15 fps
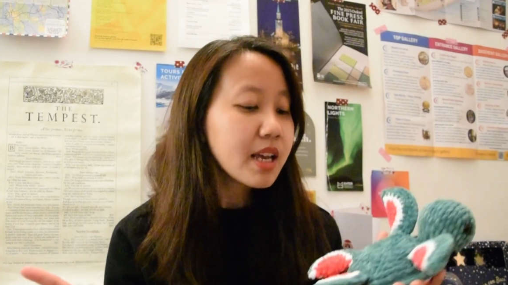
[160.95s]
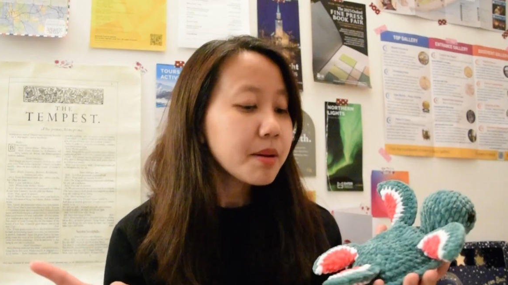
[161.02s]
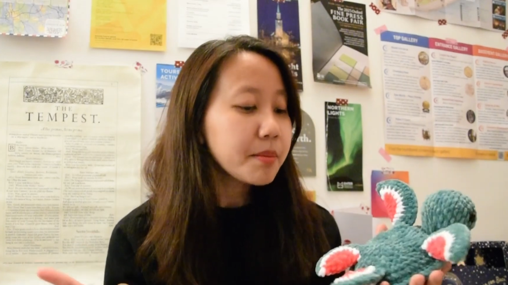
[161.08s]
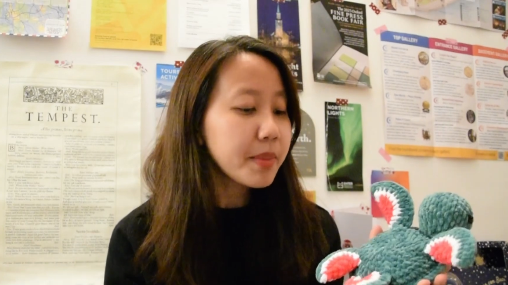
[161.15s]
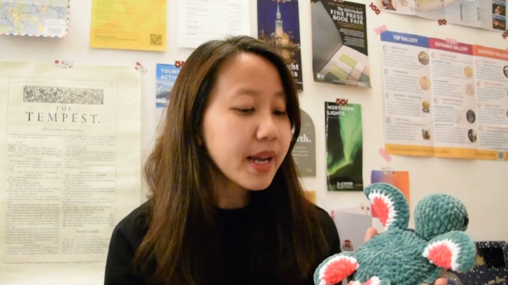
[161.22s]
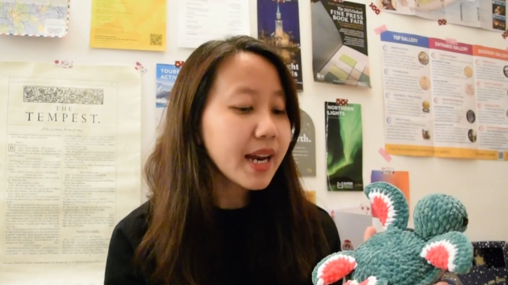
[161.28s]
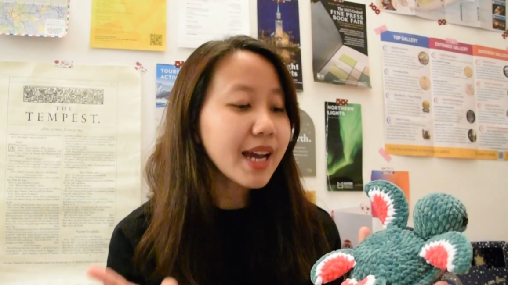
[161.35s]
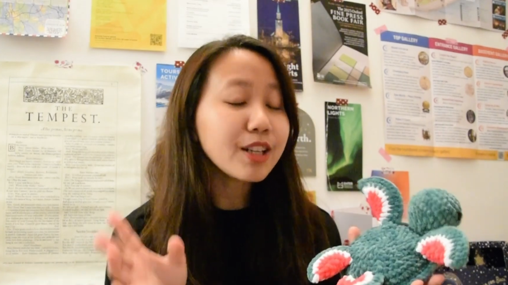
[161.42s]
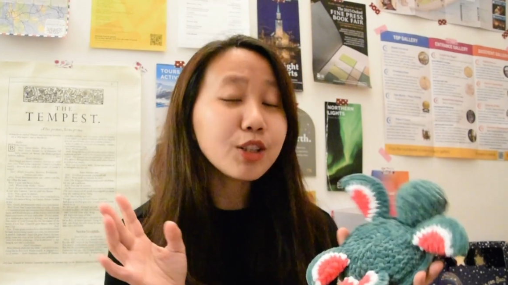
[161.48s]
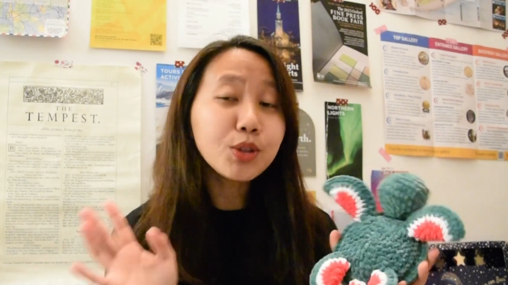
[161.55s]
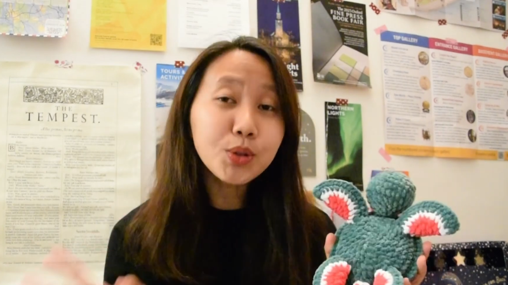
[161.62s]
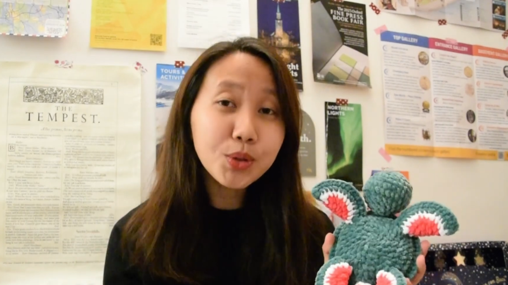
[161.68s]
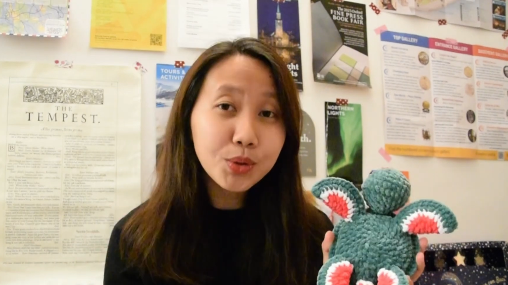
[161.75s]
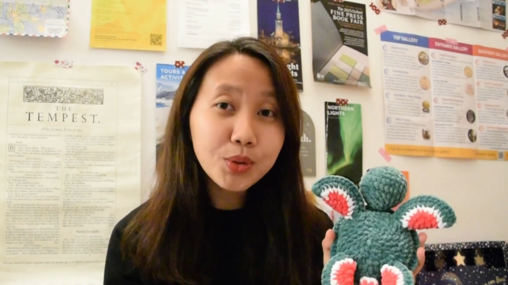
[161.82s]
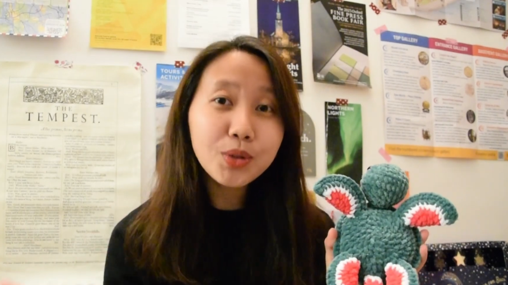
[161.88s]
but I
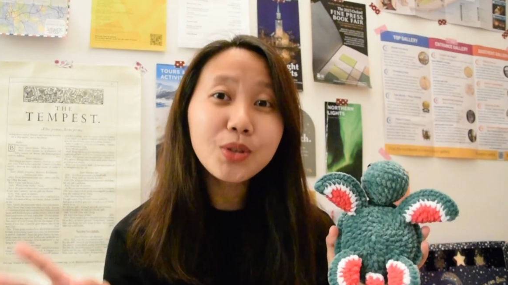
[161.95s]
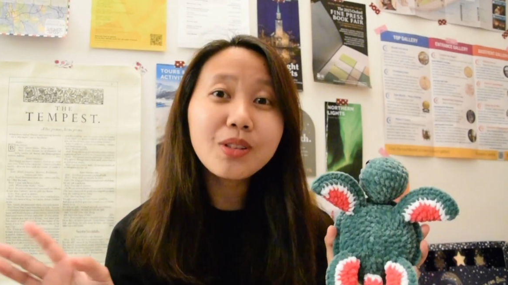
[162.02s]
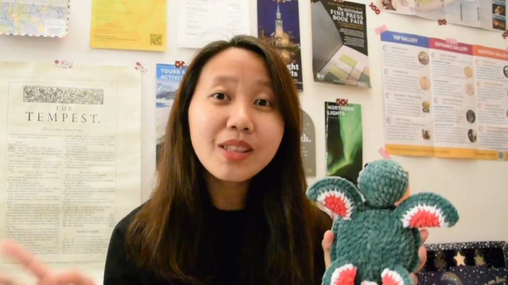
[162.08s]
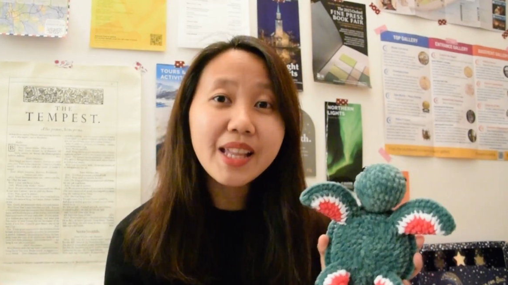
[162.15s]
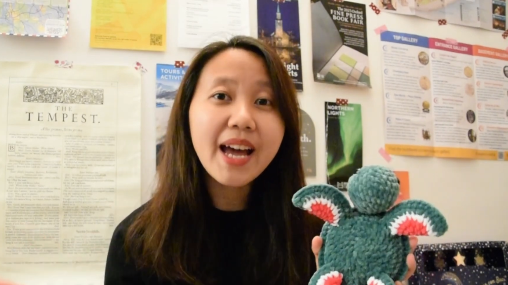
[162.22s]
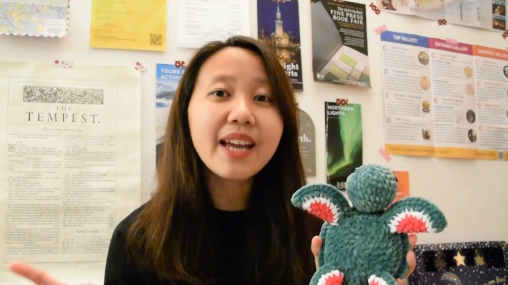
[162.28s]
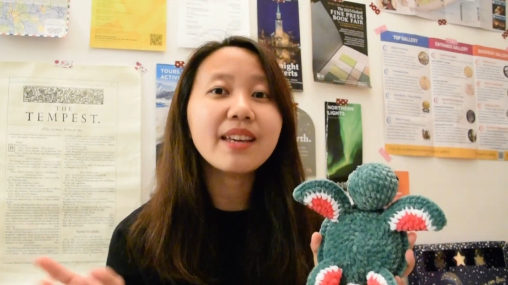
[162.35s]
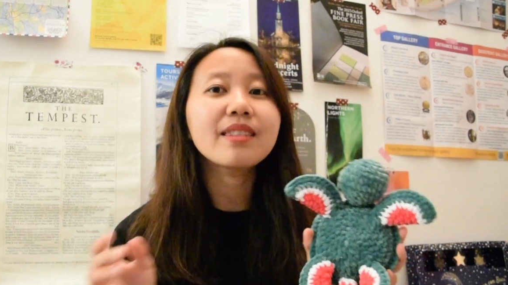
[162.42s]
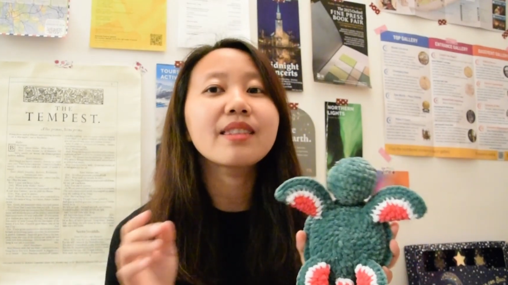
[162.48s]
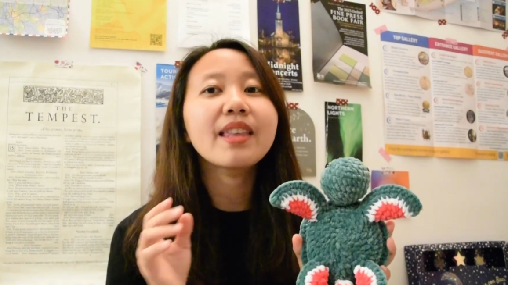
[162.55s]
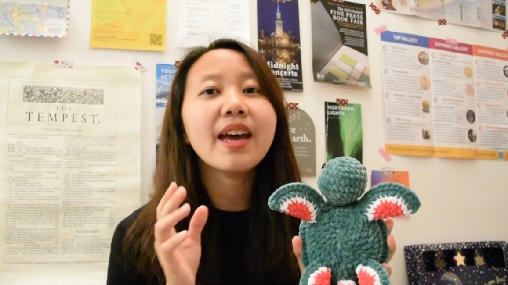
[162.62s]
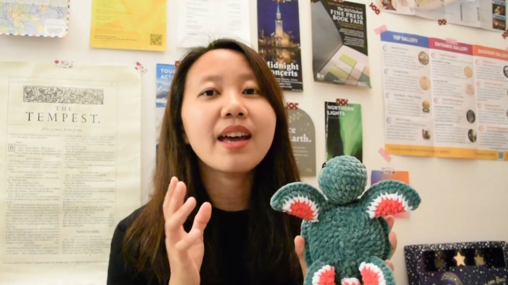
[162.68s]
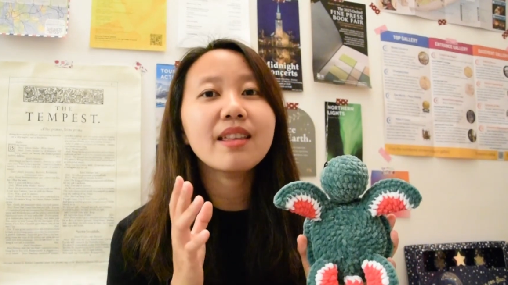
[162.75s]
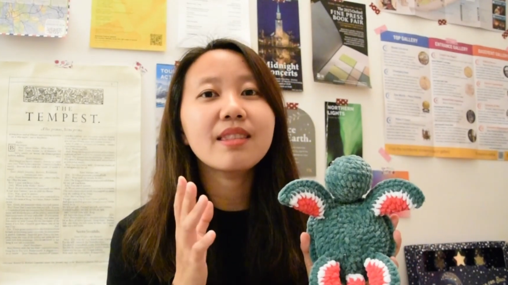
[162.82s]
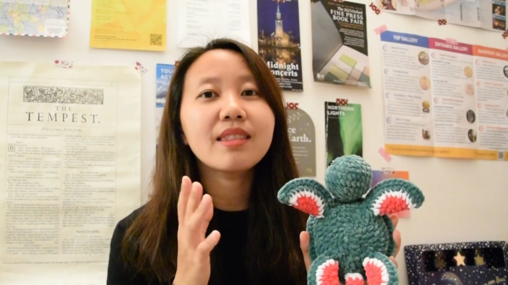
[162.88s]
do like
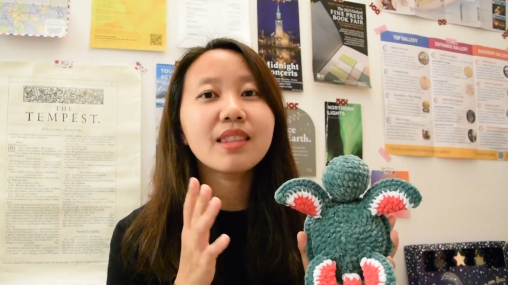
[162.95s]
that